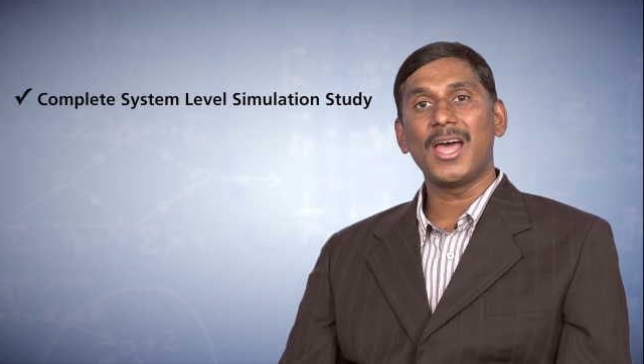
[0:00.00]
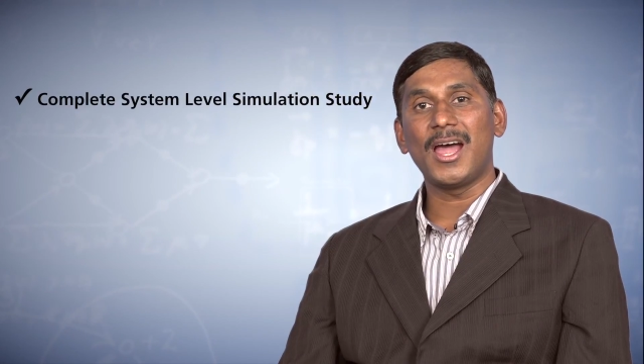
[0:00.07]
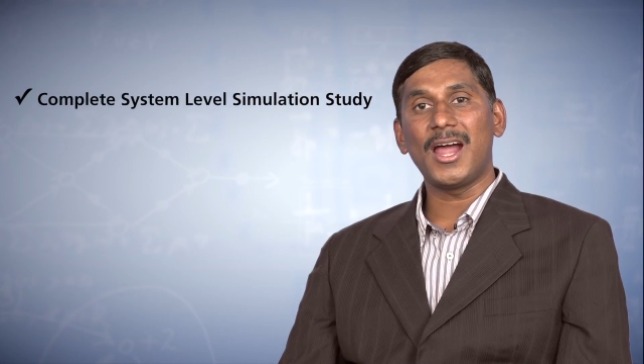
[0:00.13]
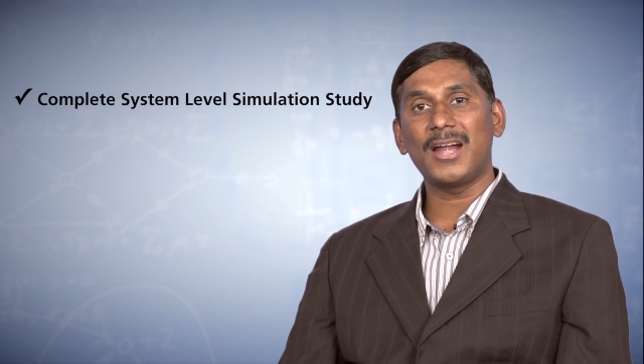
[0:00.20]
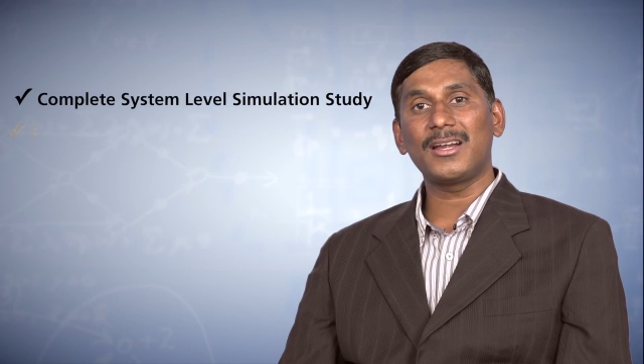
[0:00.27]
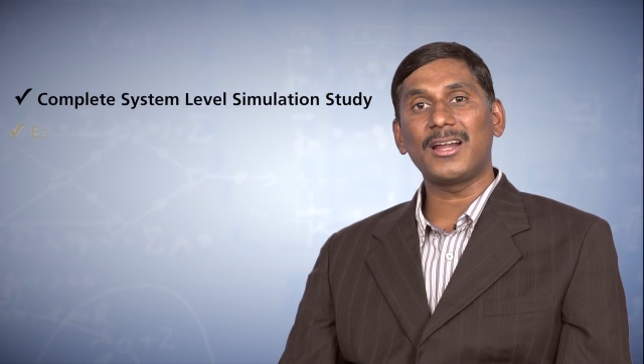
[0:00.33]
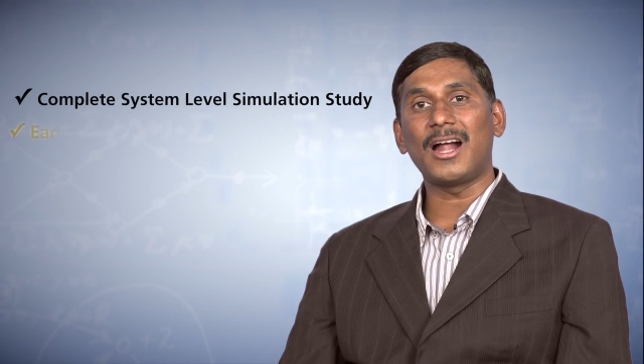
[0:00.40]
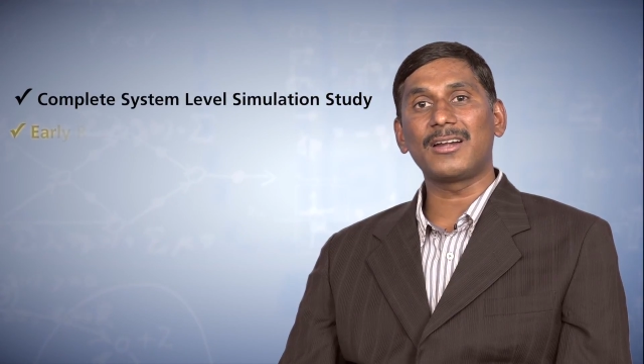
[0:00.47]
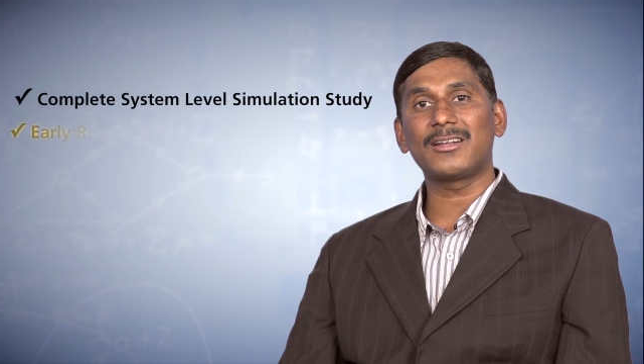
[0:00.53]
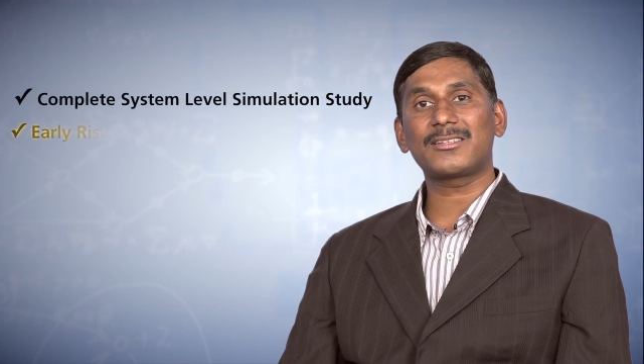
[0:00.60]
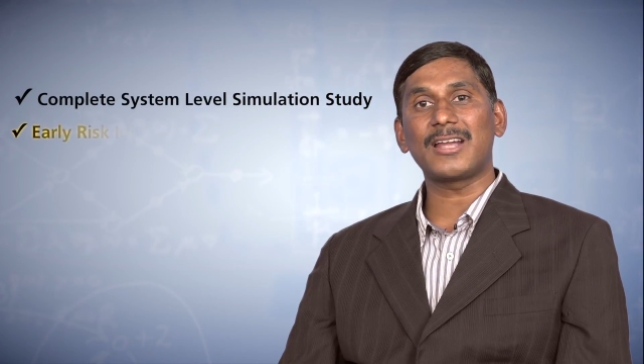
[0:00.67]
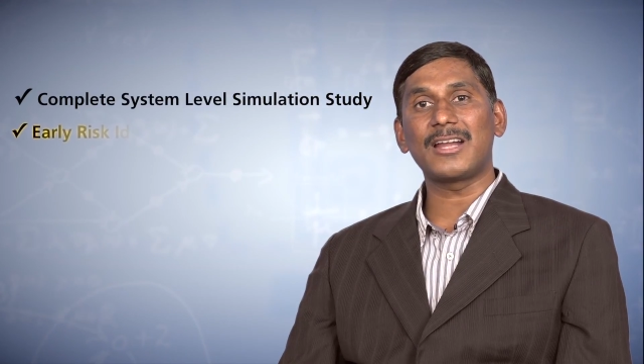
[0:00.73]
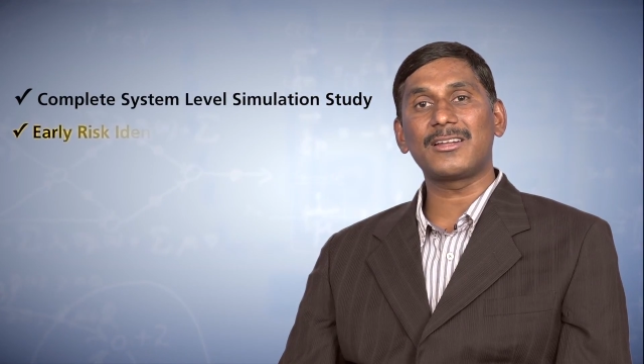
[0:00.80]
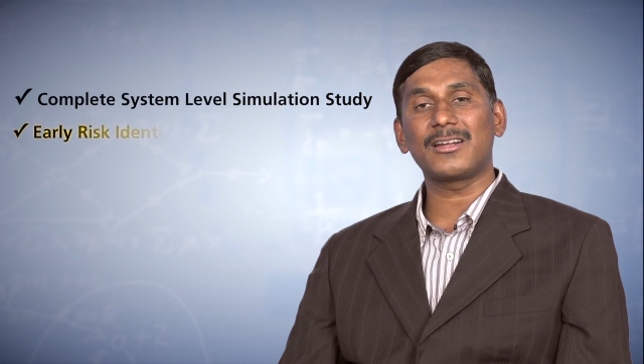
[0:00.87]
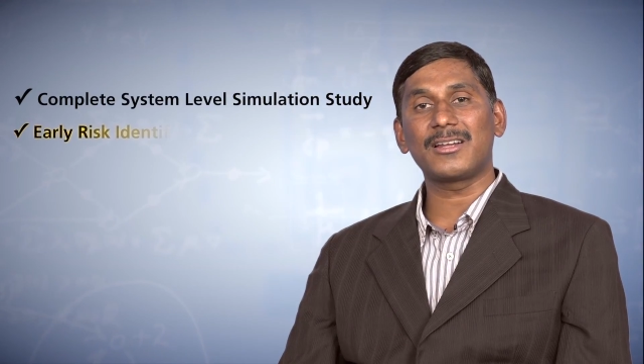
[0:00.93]
and
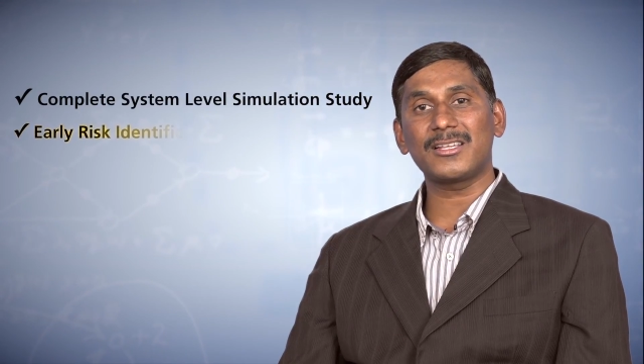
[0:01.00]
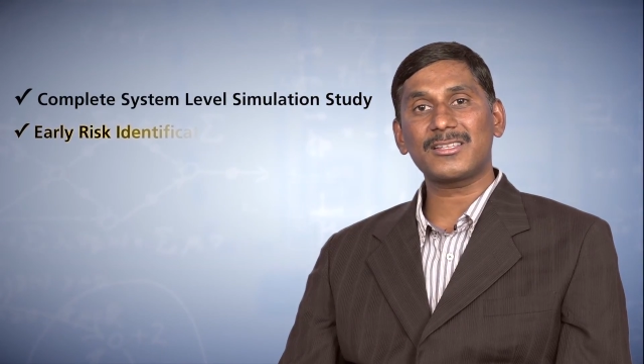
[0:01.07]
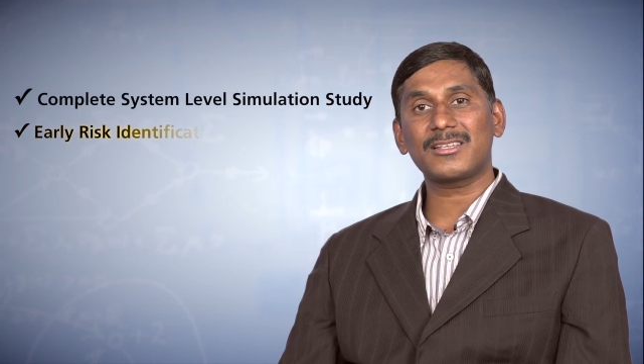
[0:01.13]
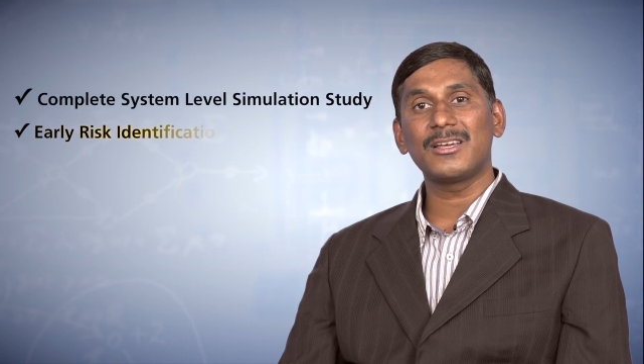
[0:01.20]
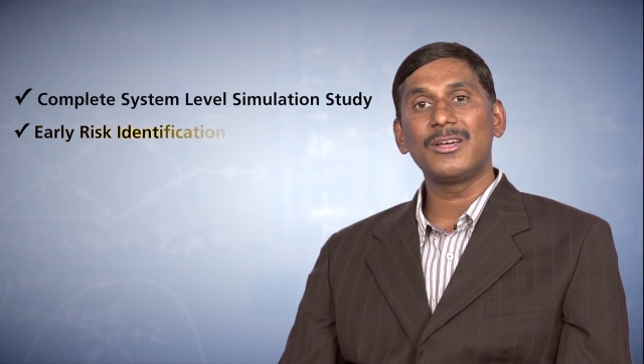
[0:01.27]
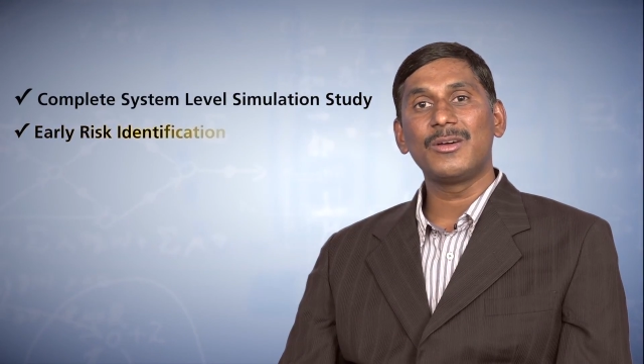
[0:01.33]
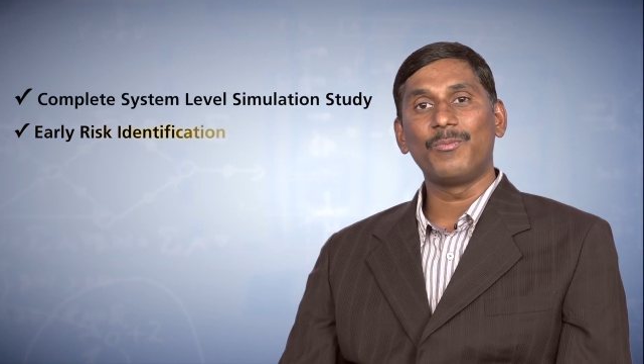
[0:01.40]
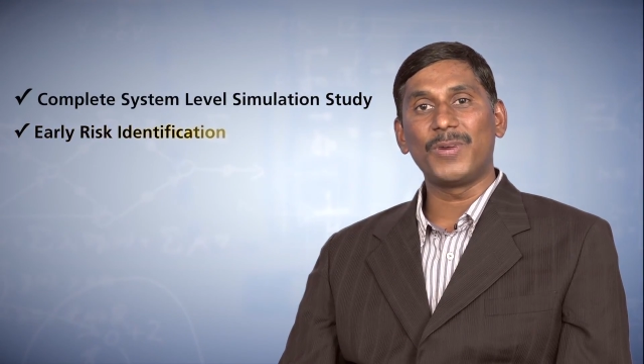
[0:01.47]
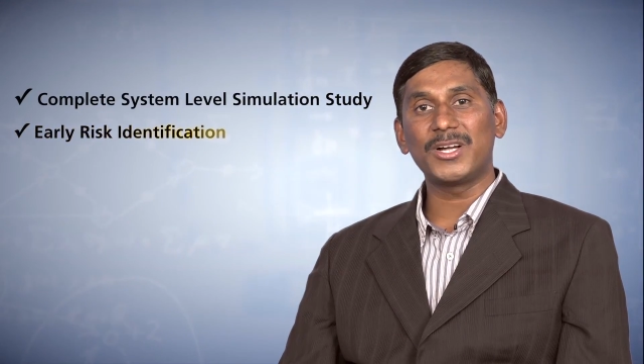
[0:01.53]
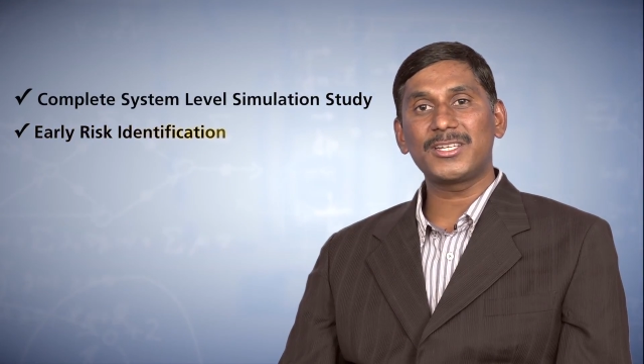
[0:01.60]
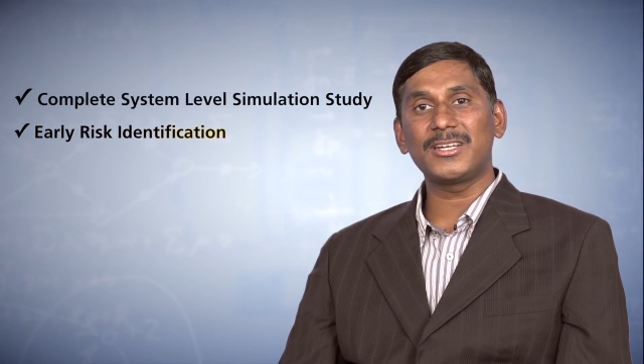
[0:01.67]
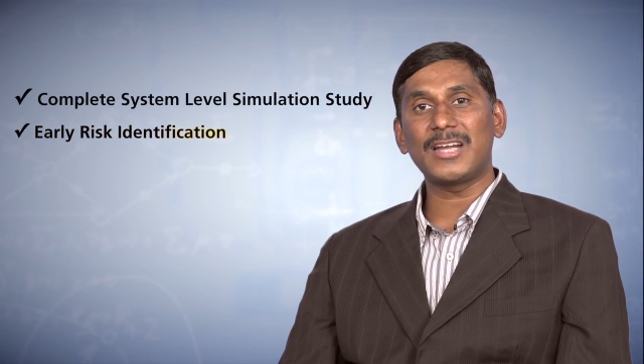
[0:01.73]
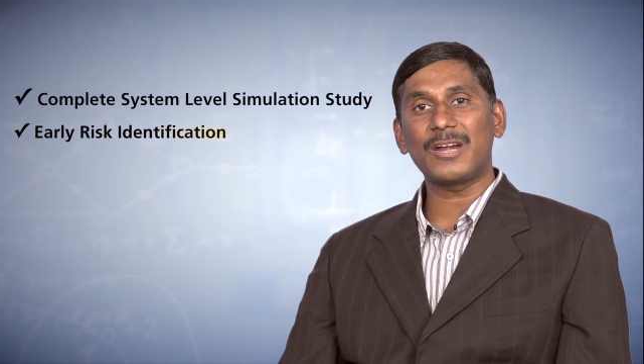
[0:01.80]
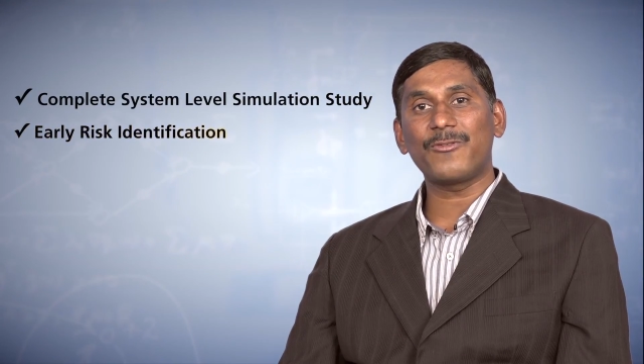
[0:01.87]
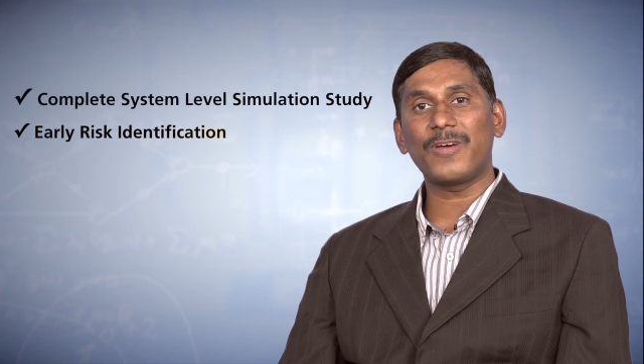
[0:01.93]
understand the risk much
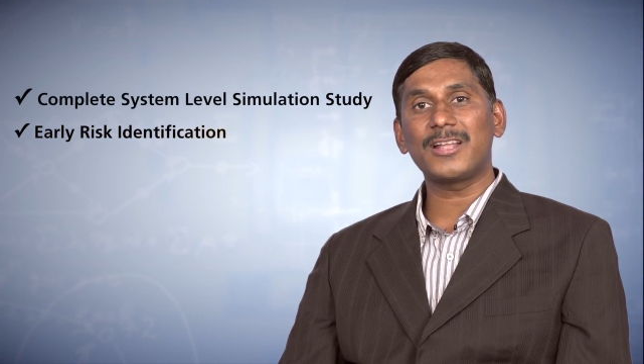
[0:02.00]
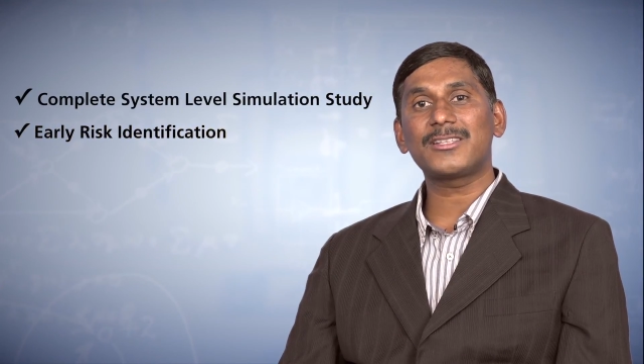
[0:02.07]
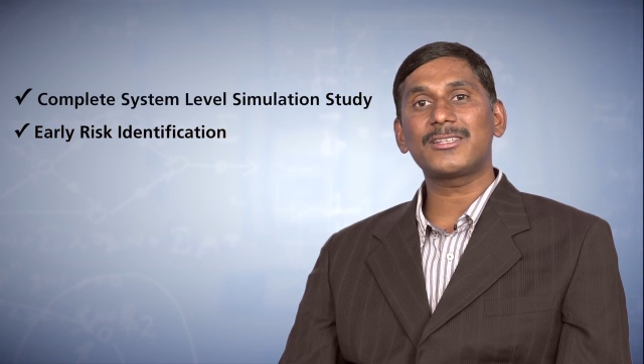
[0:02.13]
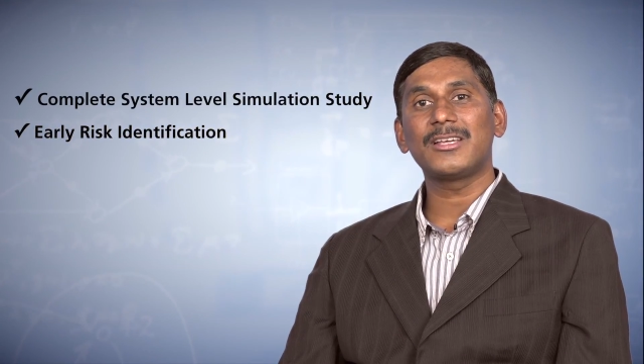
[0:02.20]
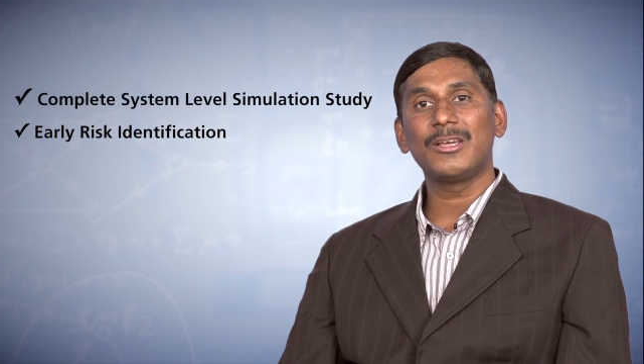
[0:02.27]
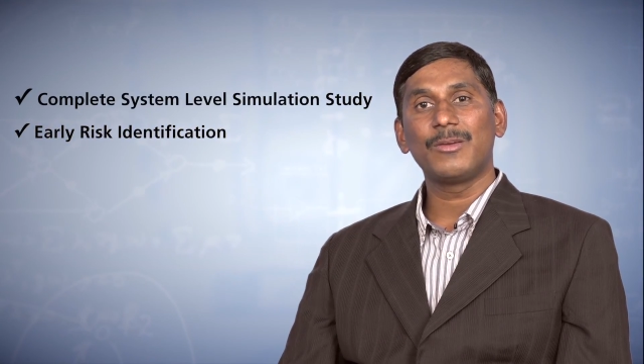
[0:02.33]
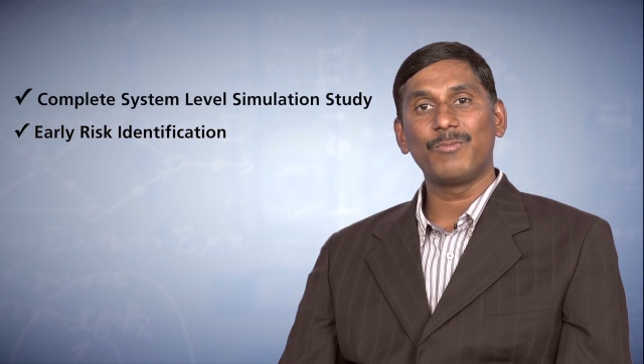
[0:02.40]
in advance